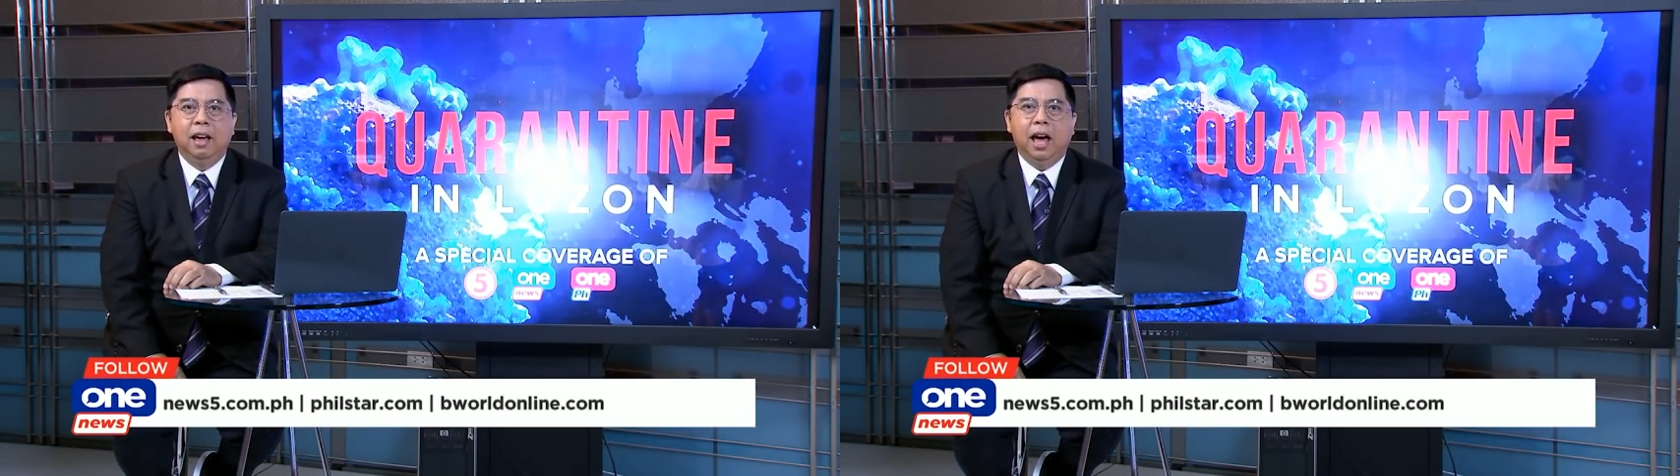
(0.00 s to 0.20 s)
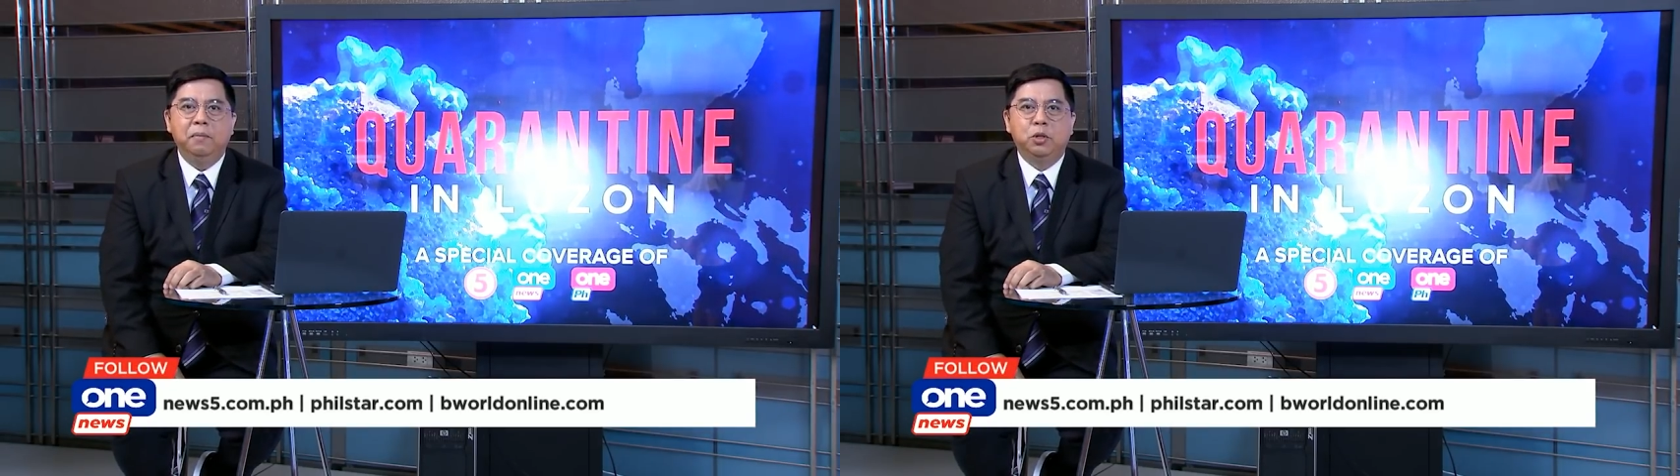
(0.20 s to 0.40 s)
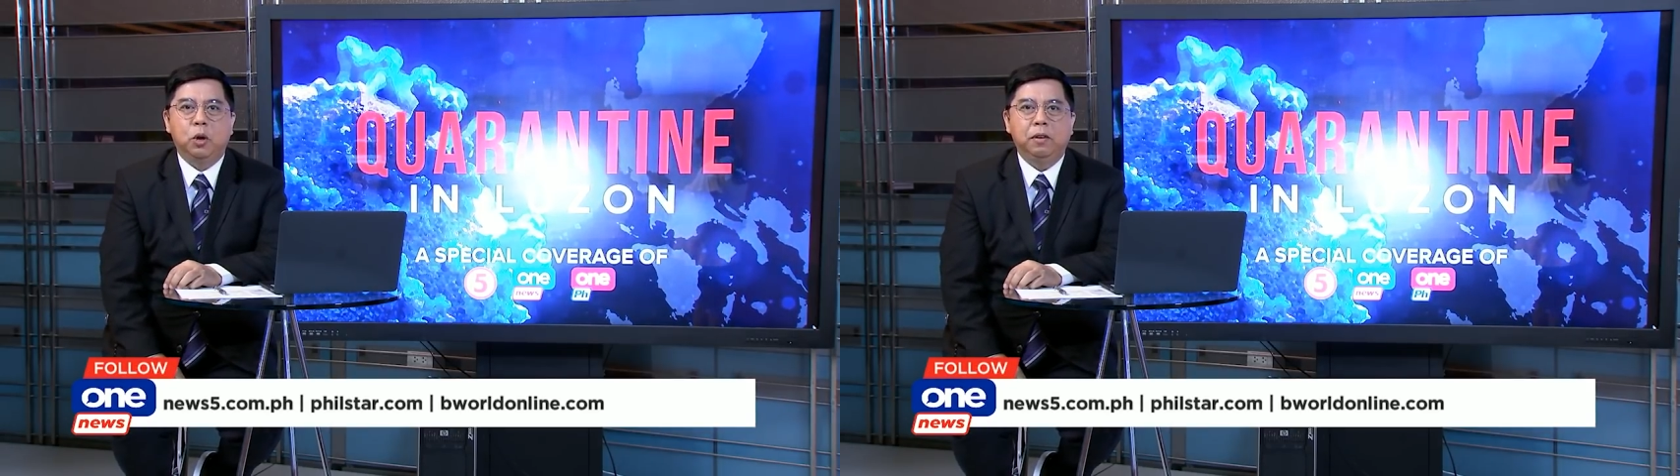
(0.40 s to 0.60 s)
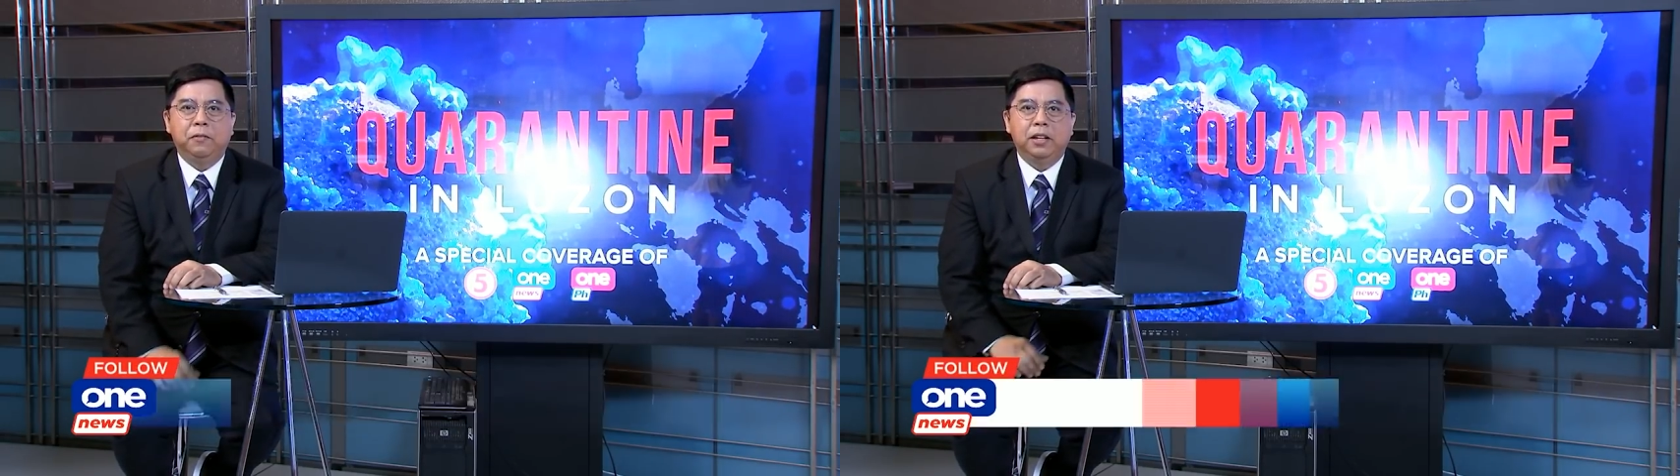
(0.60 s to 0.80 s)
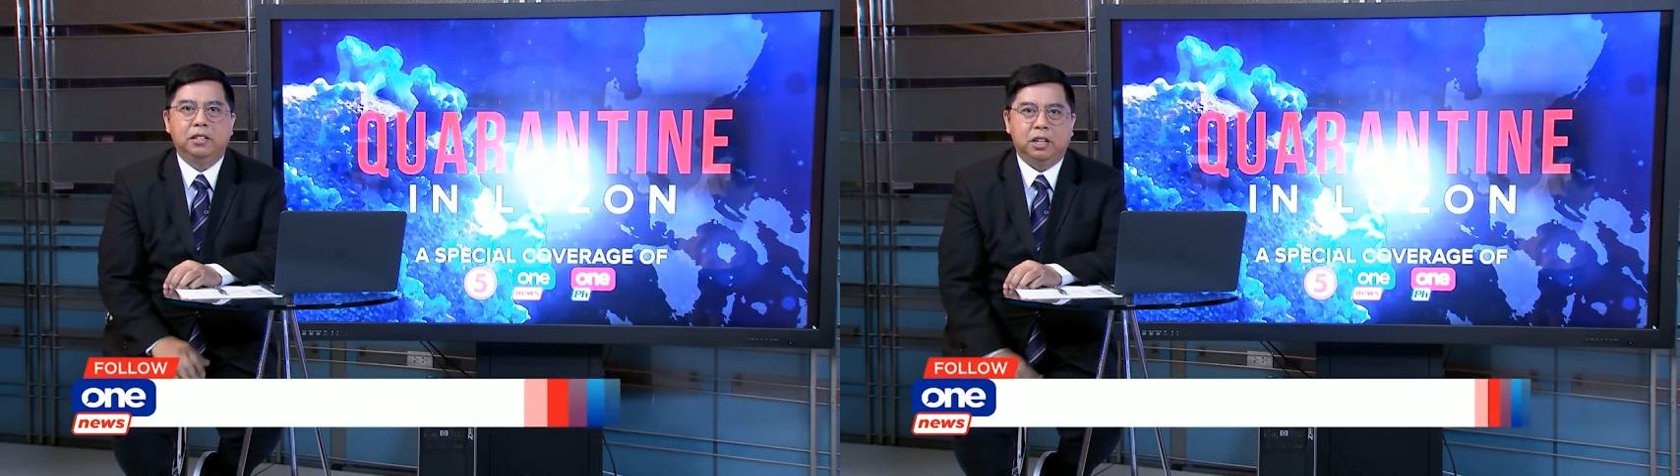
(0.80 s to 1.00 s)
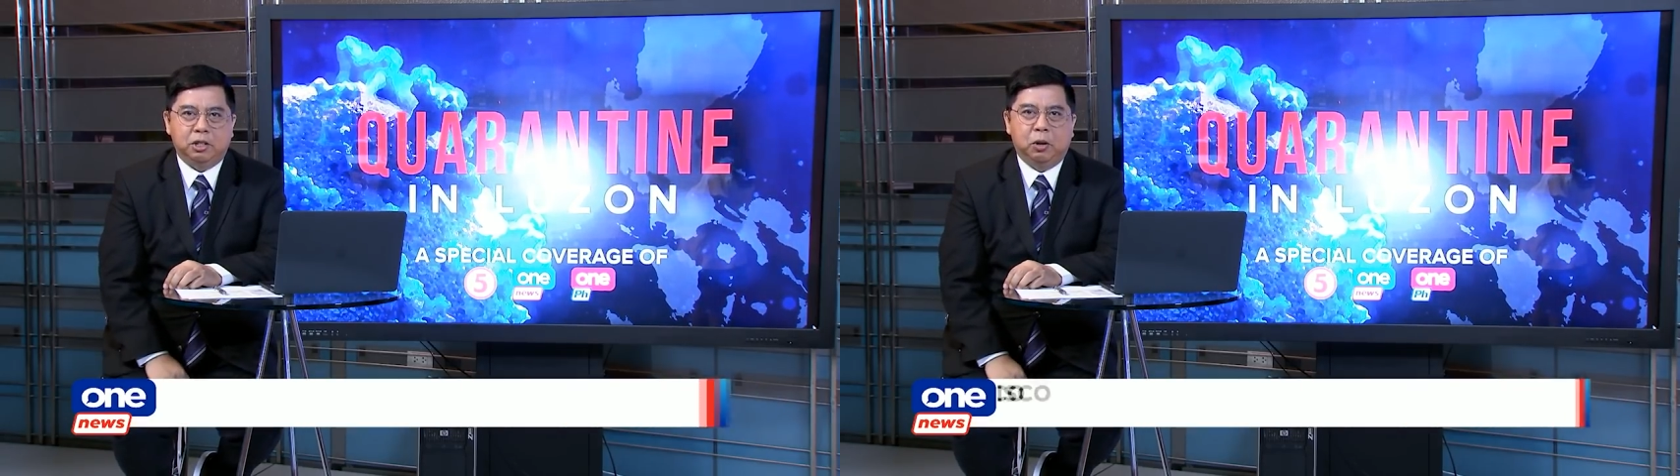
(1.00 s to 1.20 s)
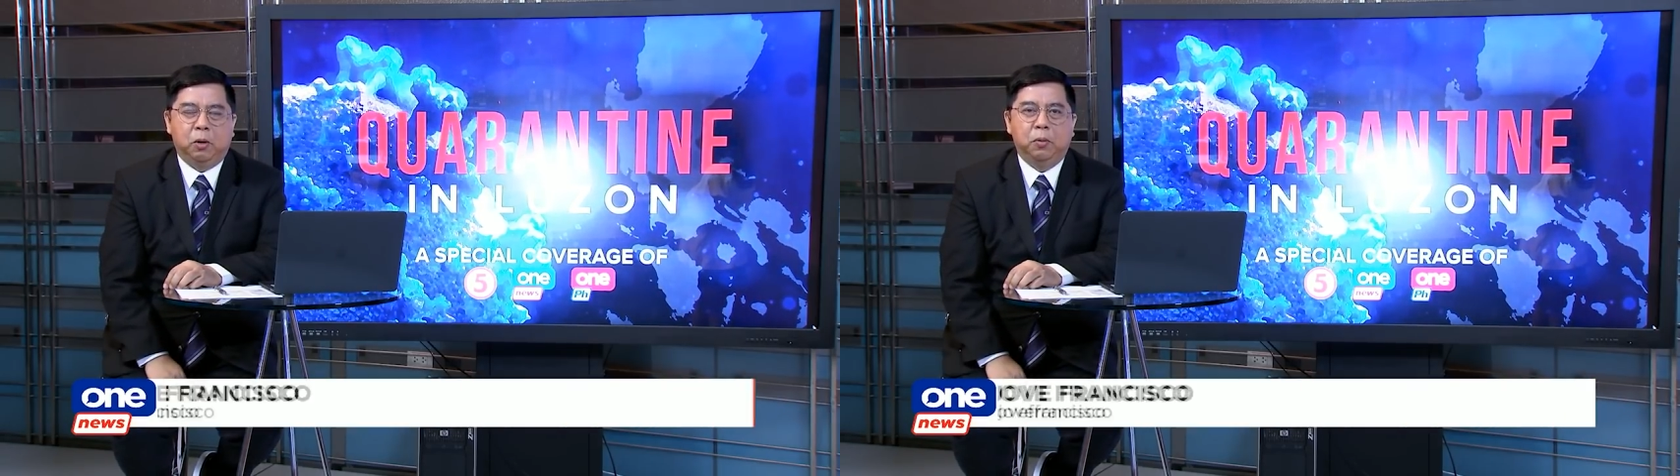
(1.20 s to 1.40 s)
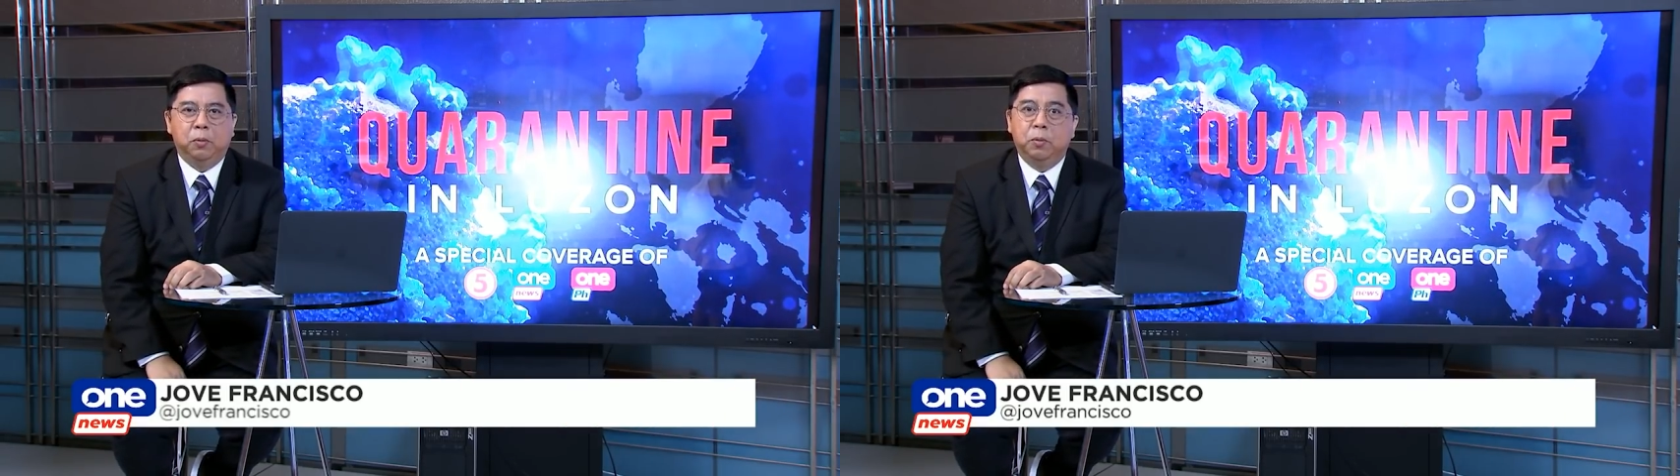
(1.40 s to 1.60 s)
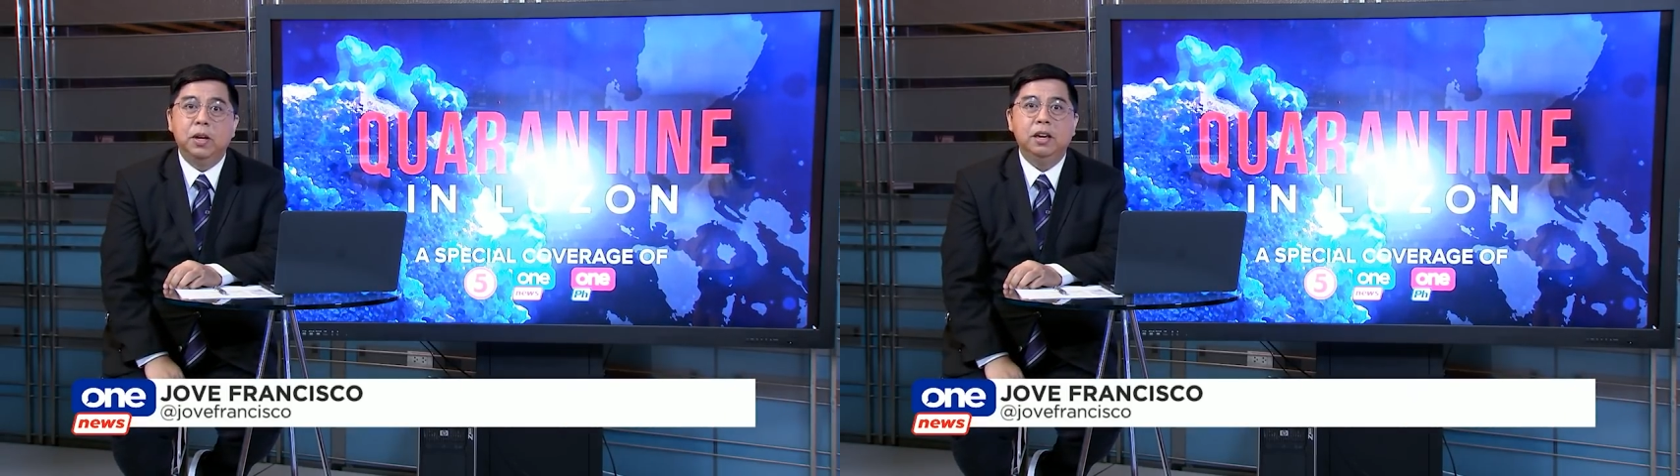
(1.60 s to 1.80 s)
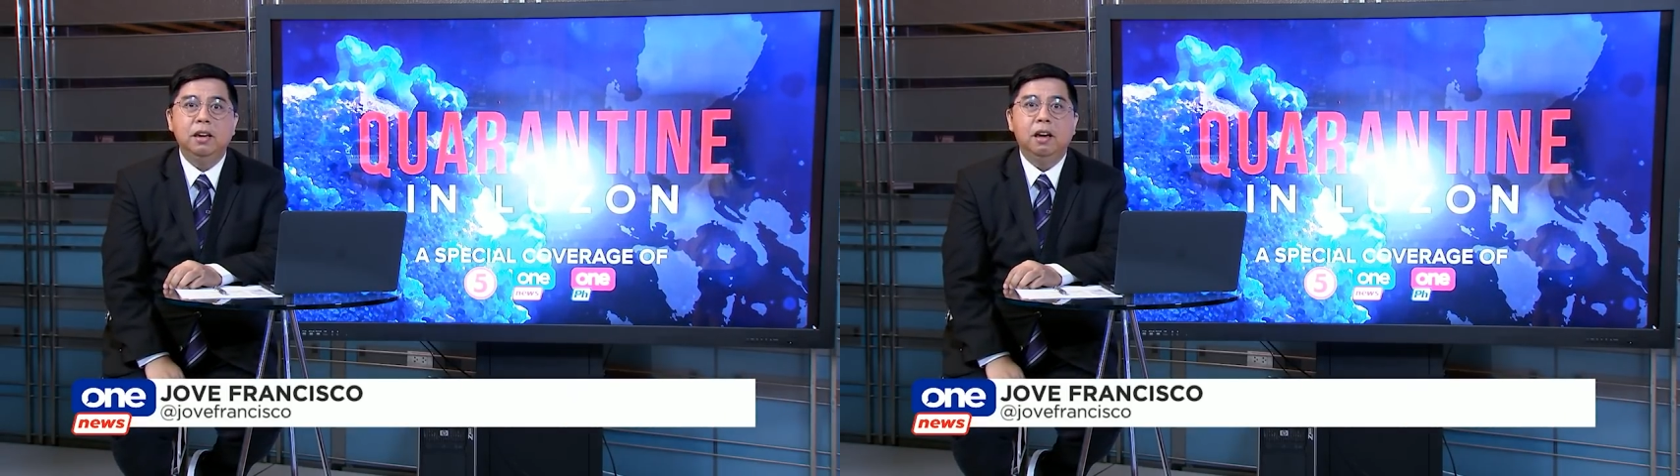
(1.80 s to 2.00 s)
I'm Zobie Francisco.
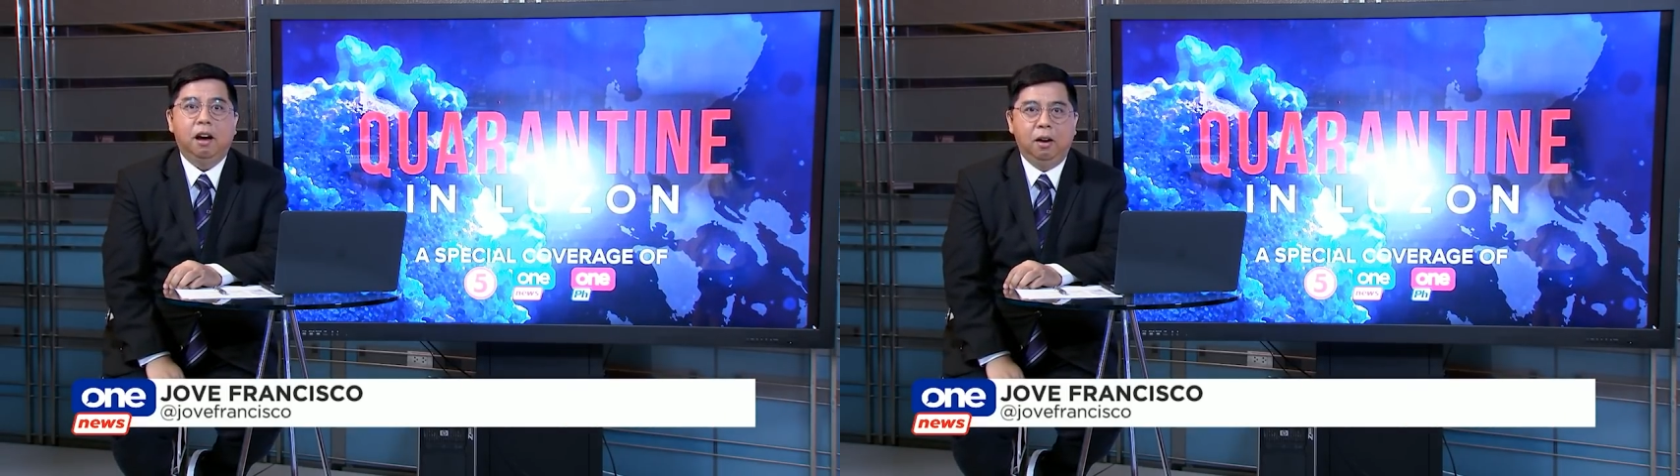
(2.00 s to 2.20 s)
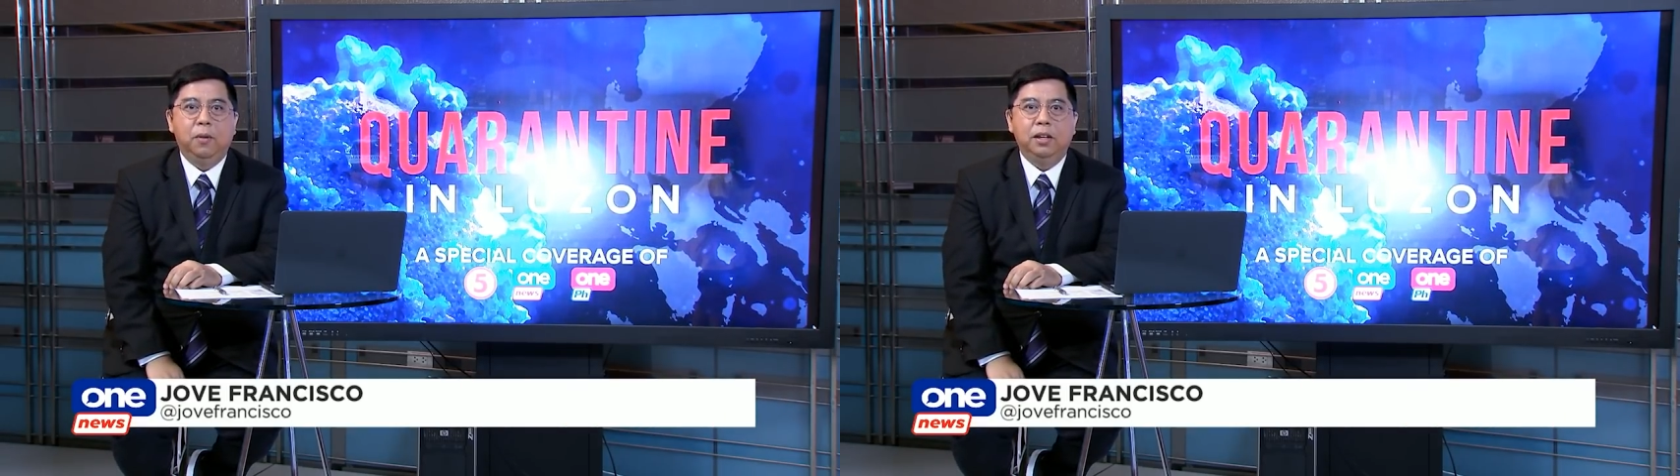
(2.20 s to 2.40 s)
We are One